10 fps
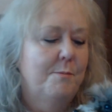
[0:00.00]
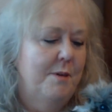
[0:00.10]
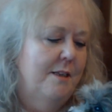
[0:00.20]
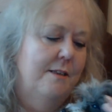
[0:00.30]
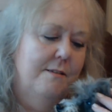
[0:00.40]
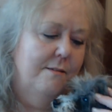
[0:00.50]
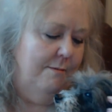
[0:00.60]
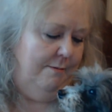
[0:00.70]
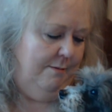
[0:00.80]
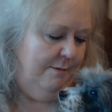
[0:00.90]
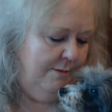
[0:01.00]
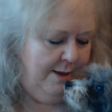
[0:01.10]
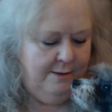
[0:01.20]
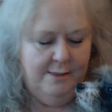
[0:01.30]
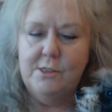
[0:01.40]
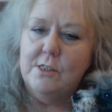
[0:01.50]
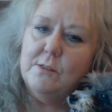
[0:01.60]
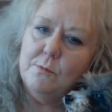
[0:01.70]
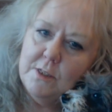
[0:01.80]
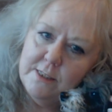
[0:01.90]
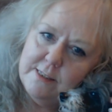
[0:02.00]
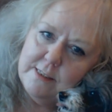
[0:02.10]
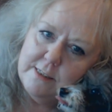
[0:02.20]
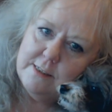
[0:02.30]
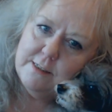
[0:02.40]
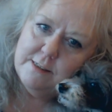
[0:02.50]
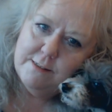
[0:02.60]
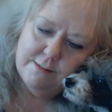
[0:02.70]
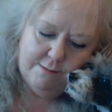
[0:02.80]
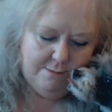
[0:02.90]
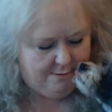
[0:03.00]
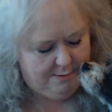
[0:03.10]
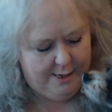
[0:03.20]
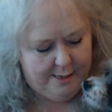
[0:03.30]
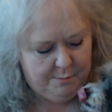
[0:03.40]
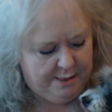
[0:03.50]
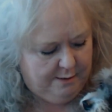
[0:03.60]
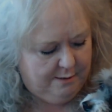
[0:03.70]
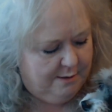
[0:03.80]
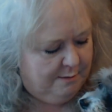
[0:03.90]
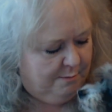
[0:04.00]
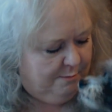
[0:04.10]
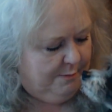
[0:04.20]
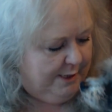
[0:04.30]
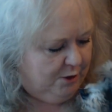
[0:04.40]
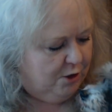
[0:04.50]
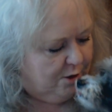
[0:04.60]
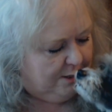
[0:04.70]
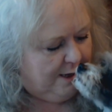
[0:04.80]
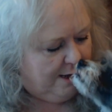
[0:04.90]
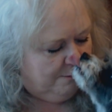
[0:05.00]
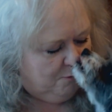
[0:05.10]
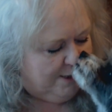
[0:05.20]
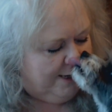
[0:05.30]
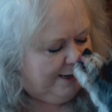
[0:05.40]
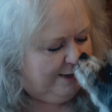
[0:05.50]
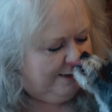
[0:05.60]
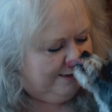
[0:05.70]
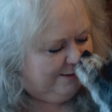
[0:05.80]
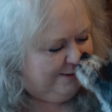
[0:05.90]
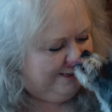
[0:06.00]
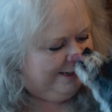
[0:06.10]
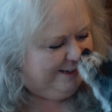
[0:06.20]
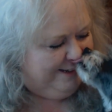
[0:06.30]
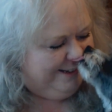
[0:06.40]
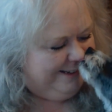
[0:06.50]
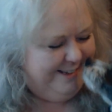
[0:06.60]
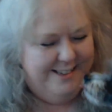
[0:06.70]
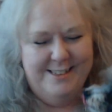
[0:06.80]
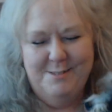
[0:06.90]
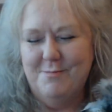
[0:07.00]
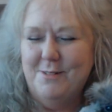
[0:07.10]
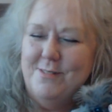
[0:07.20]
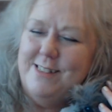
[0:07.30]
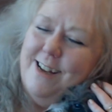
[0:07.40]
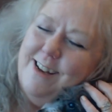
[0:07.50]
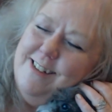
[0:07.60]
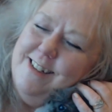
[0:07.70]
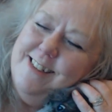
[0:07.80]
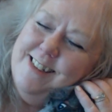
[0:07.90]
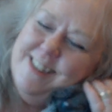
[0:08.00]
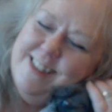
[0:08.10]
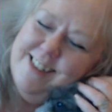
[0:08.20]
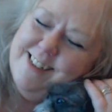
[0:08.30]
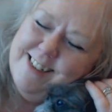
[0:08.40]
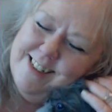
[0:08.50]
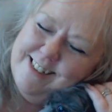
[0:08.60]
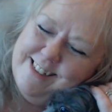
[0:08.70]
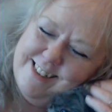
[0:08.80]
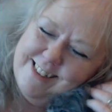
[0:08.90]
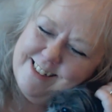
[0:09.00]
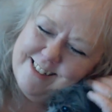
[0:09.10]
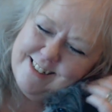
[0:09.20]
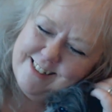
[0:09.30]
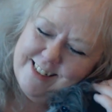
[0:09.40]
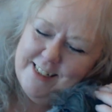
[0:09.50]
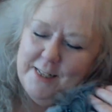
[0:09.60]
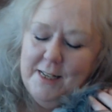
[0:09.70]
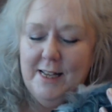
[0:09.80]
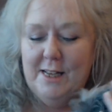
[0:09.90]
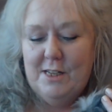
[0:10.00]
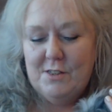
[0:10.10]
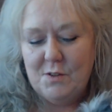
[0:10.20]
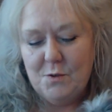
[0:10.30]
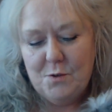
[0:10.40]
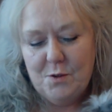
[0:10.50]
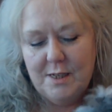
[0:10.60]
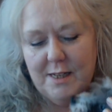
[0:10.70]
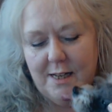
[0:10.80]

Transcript: but Nelly just wants to lick me and make sure that I'm okay, don't you? Let me darling. Um, so